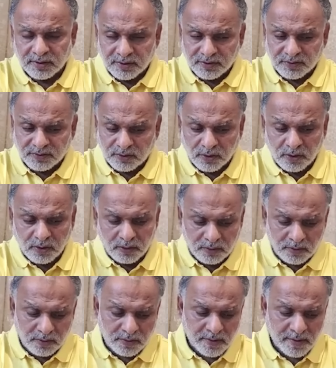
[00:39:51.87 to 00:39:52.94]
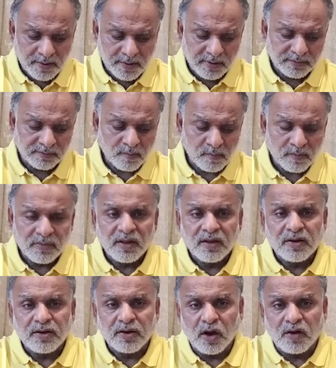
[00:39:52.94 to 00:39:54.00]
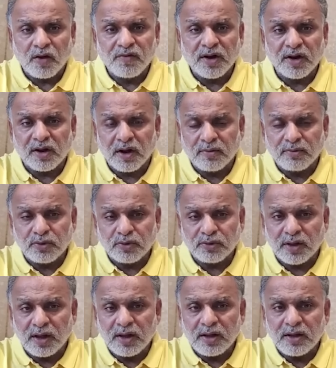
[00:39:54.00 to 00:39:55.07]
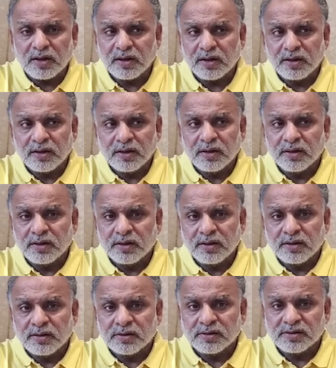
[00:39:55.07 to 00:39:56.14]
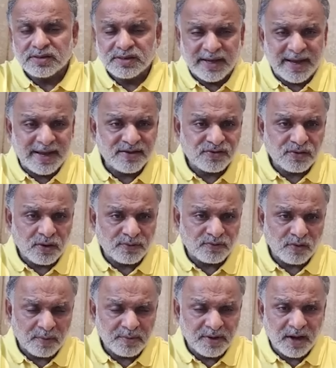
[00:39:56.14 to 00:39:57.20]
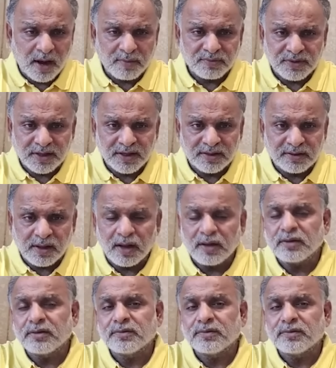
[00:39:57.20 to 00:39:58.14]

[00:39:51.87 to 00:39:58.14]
So, now we'll come to the sayings of Swami Rama Tirtha,